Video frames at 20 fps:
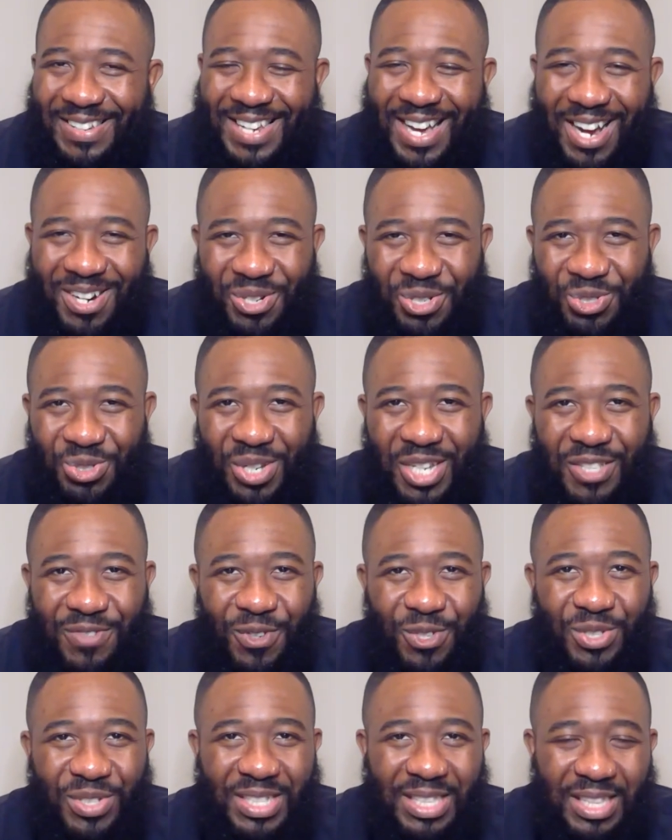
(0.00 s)
Doctor Strange
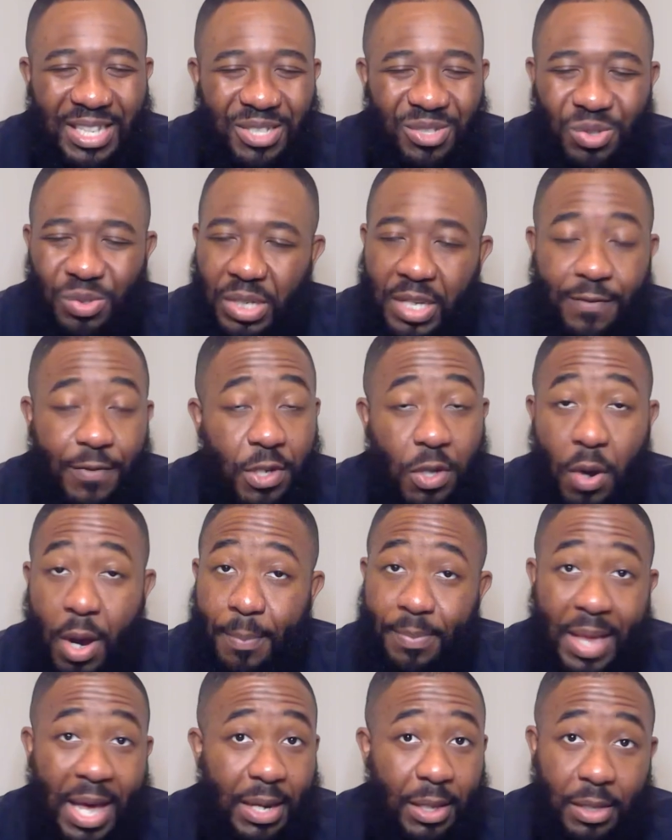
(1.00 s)
versus Lizard, even though I'm
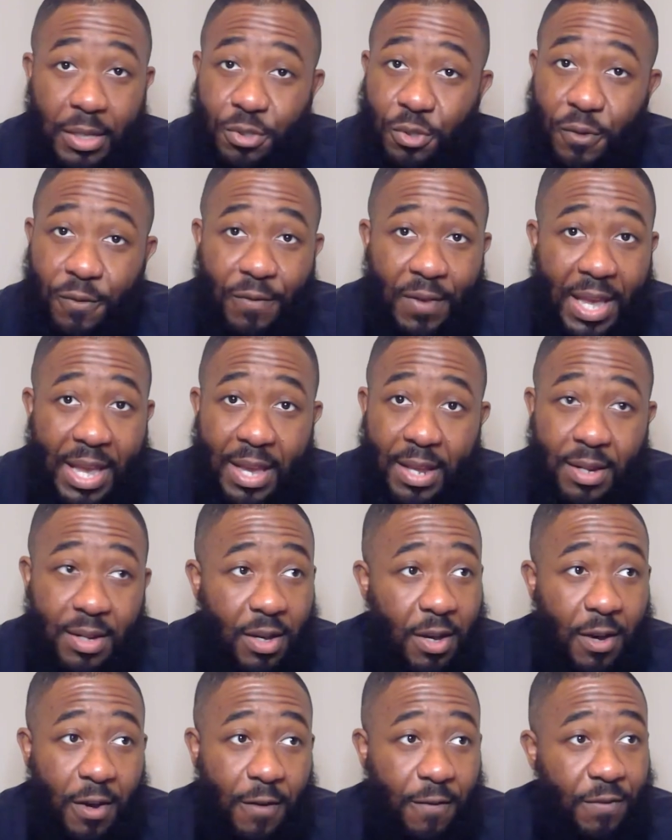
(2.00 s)
not a Lizard fan
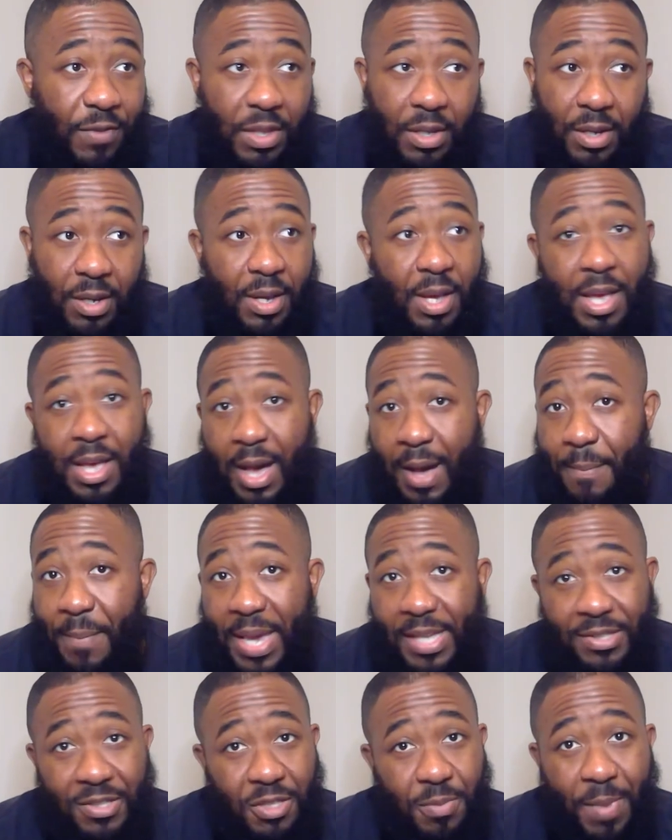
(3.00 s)
of the
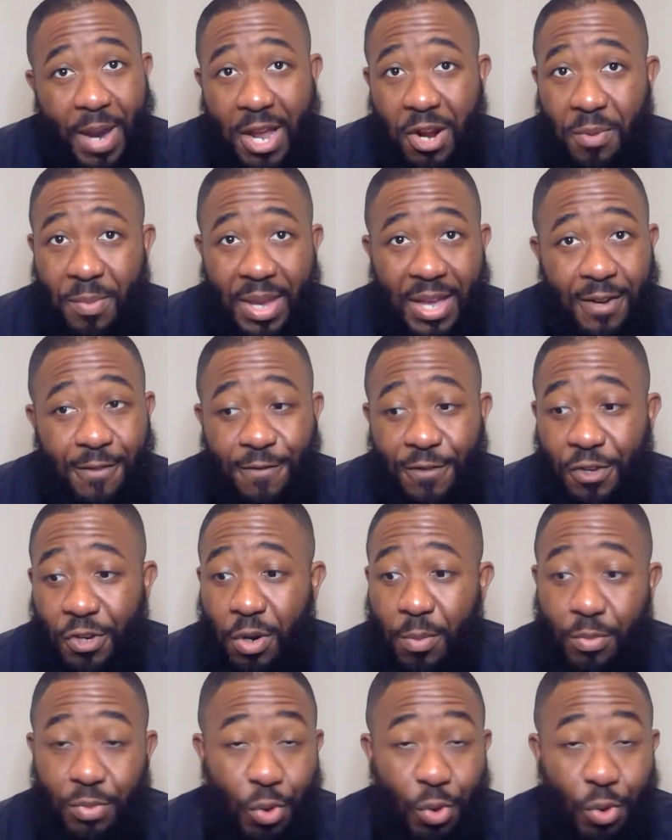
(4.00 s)
Amazing Spider-Man film,